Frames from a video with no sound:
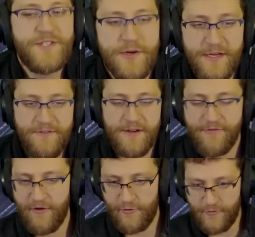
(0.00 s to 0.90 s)
So even
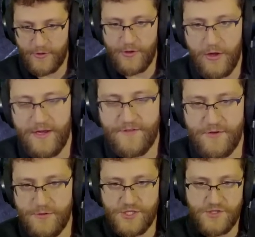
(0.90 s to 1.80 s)
if I revert, all I have to
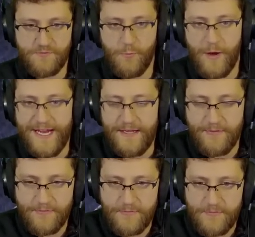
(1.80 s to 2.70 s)
do is just wait
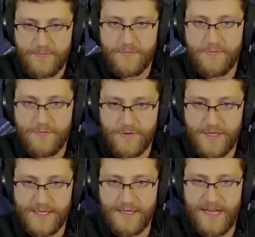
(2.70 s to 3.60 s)
for
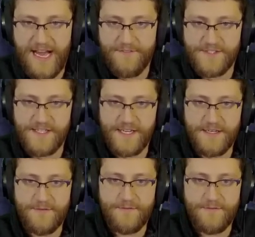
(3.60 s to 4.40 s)
like a half a second.